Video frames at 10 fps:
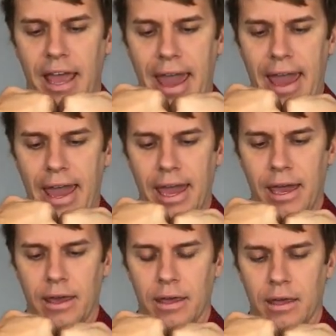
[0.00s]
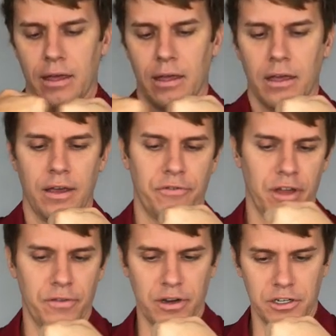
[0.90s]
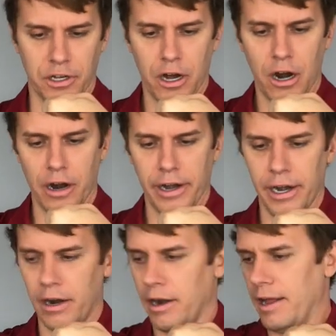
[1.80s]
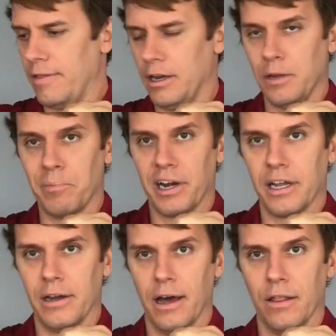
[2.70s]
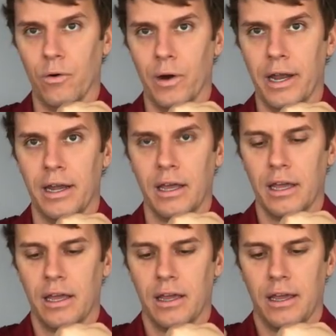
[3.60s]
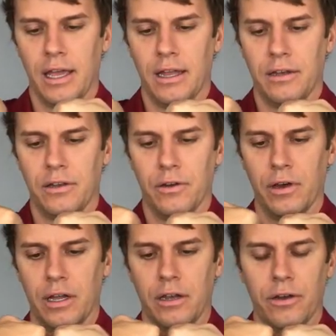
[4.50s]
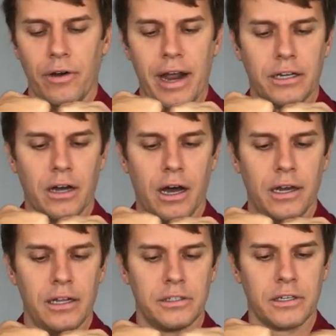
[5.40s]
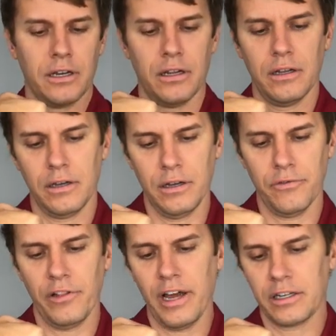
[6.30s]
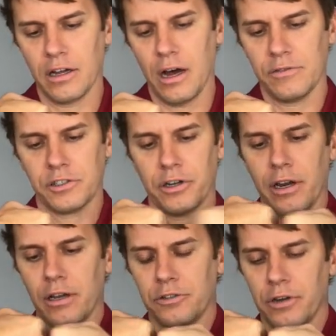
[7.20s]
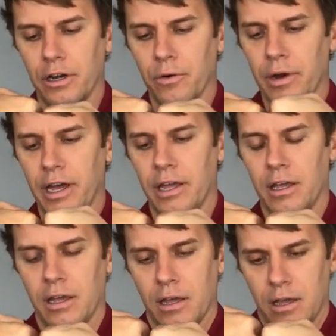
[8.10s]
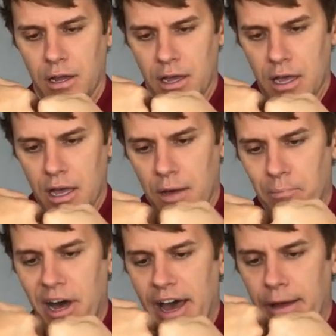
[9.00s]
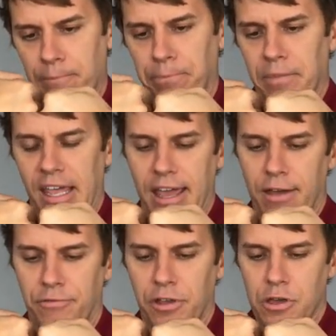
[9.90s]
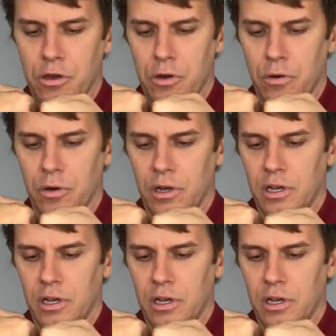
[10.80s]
if there's a car here and then you bring another one into it direct on, it's going to deflect off straight away. But if you